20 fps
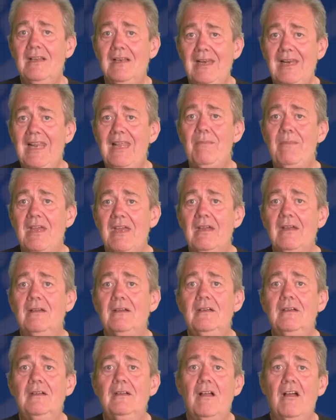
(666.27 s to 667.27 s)
limit
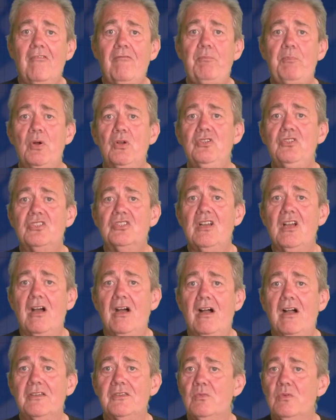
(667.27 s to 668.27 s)
of punched
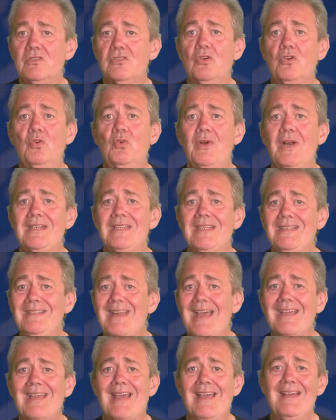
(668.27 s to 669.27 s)
cards was already
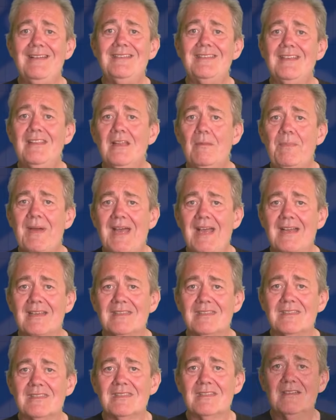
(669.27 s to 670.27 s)
decades in the
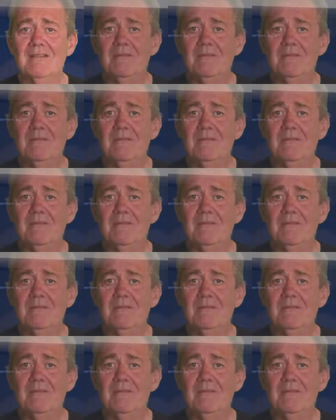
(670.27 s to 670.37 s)
past.